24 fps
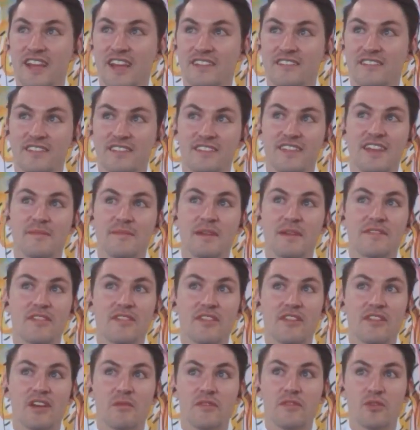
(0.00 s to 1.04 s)
it's the same,
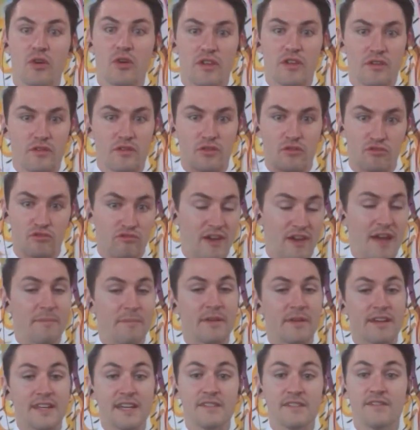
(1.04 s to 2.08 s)
even though we've got rapidly